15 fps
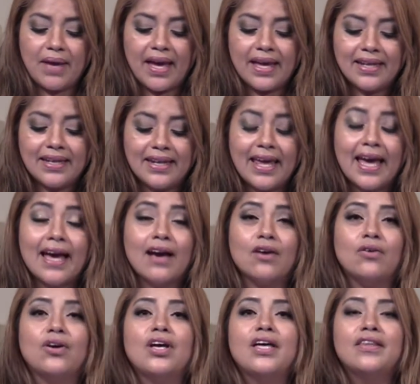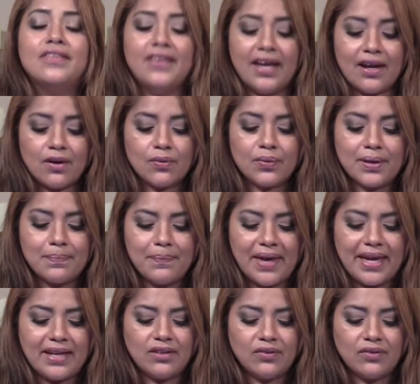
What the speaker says: and now there remain